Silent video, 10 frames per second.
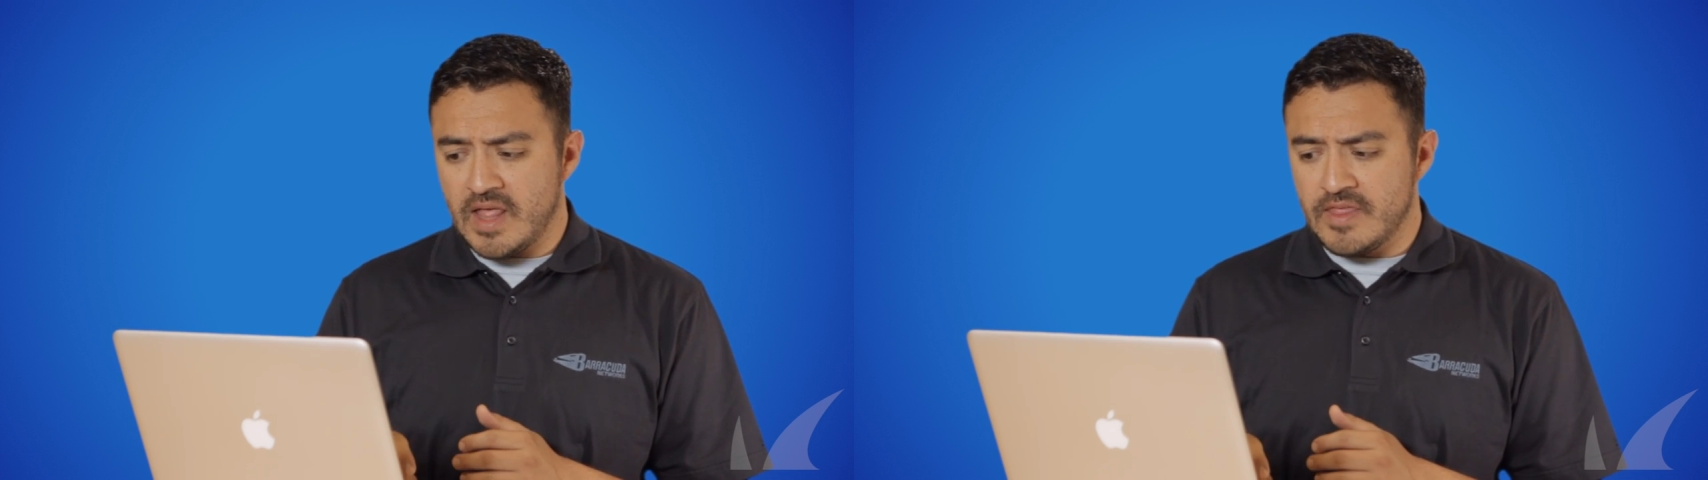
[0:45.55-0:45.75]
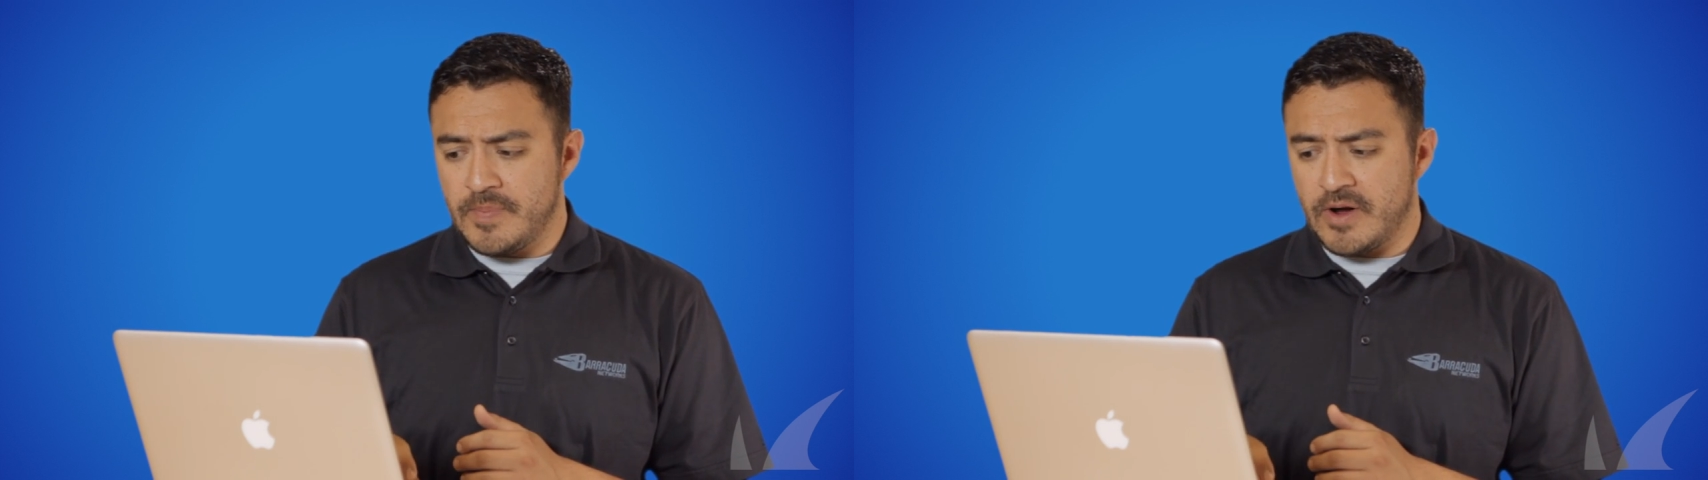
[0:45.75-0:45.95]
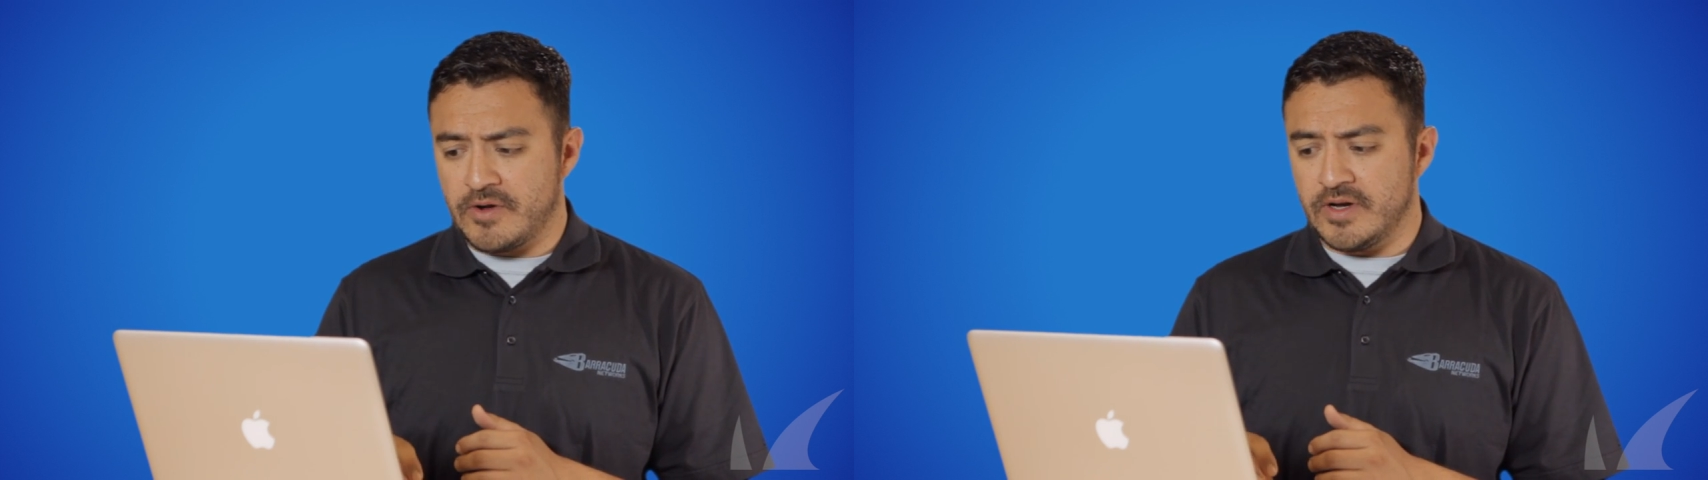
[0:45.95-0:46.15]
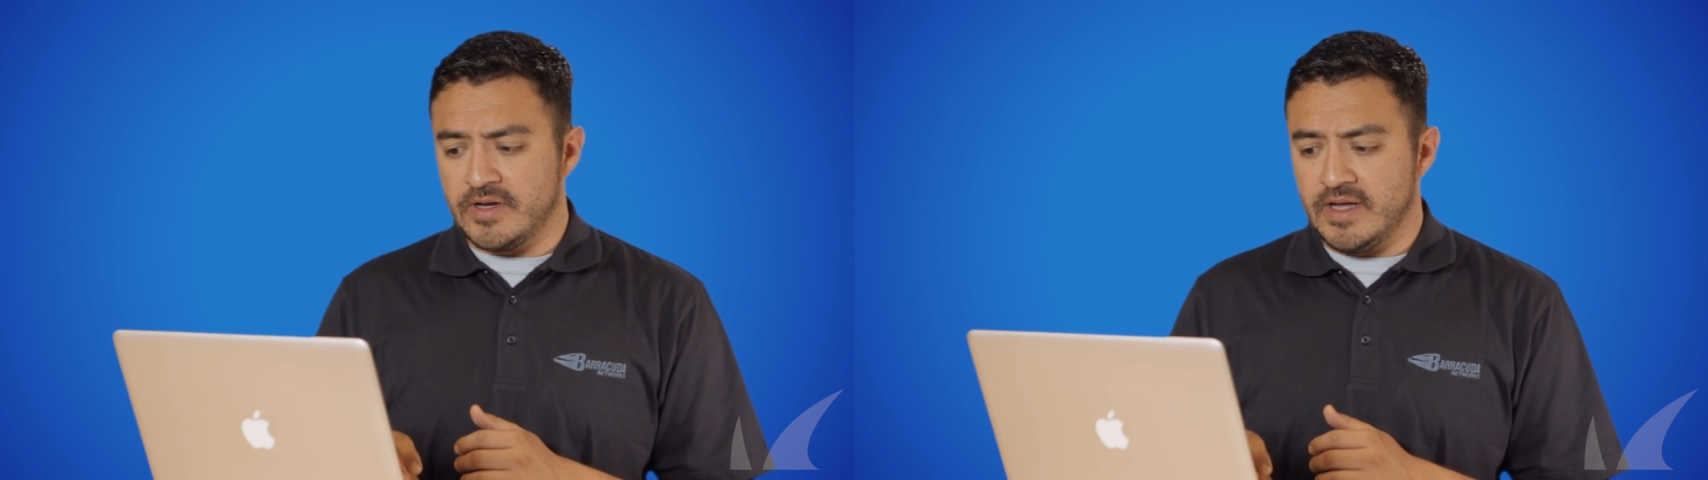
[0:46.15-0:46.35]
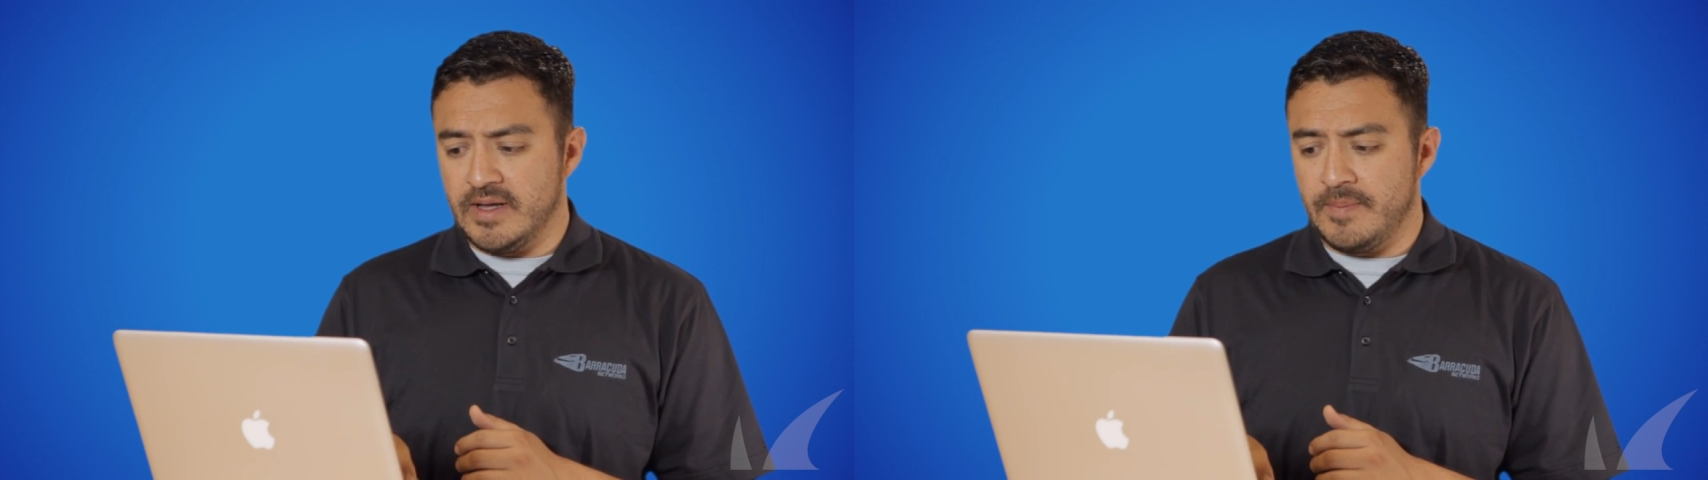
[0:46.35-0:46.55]
on um, the
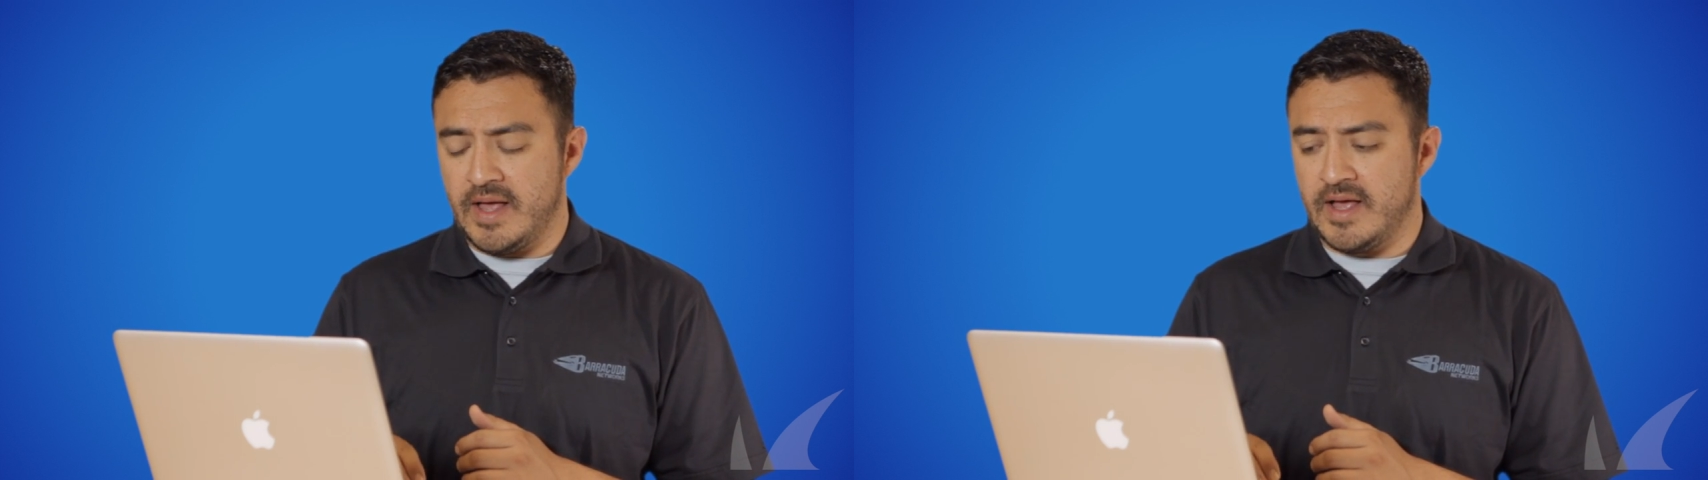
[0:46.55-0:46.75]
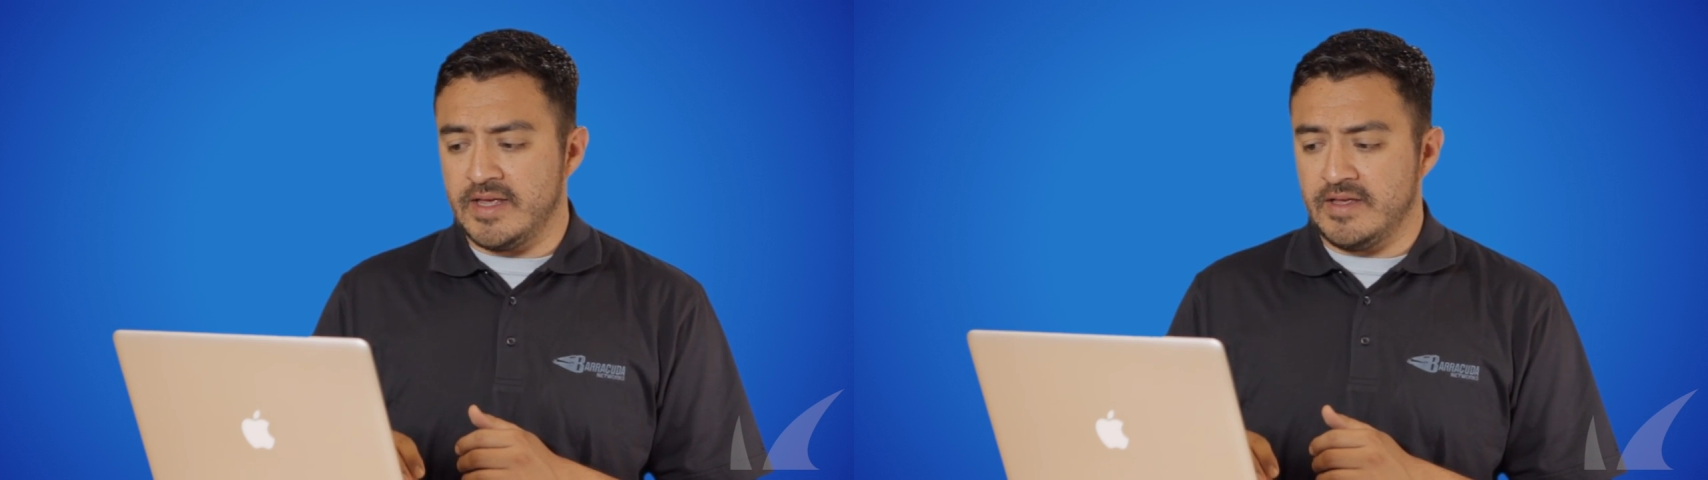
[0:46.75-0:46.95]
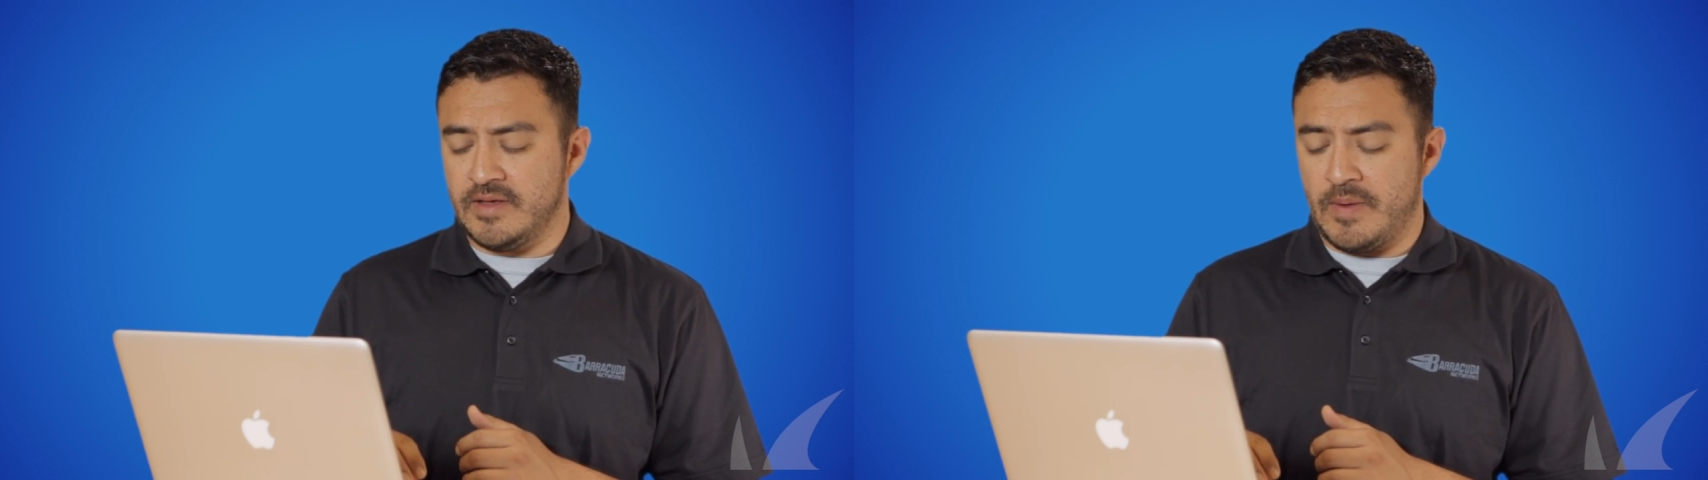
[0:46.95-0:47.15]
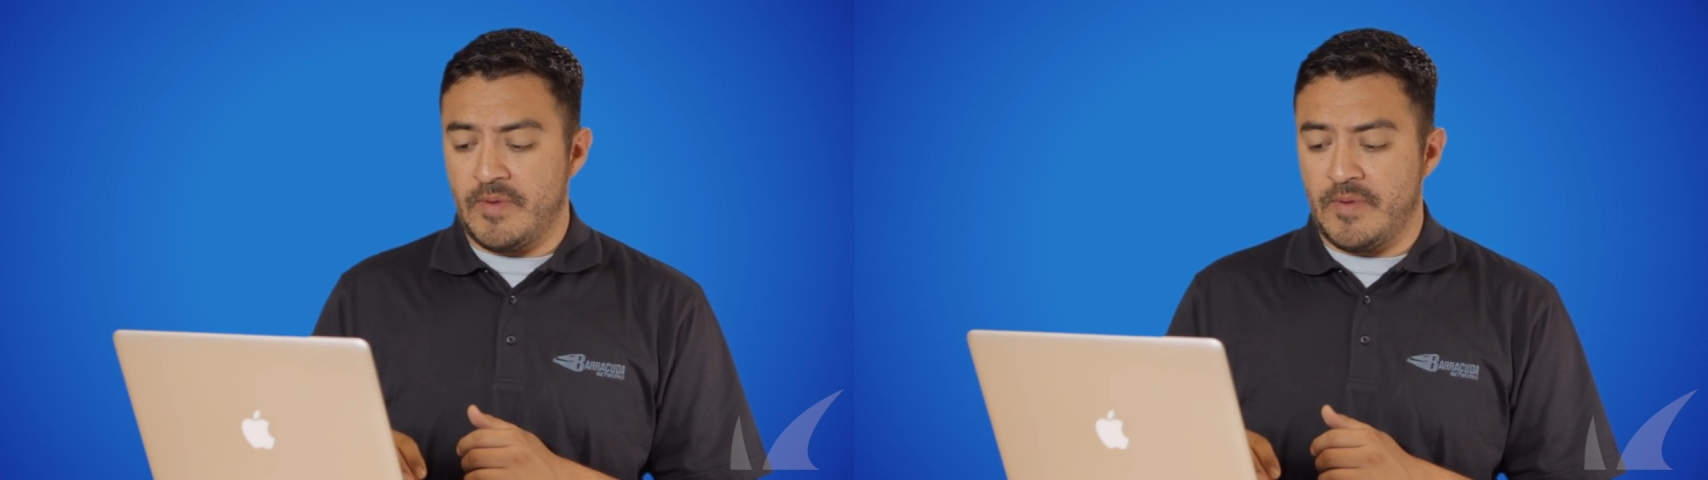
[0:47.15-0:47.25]
Barracuda um, uh, web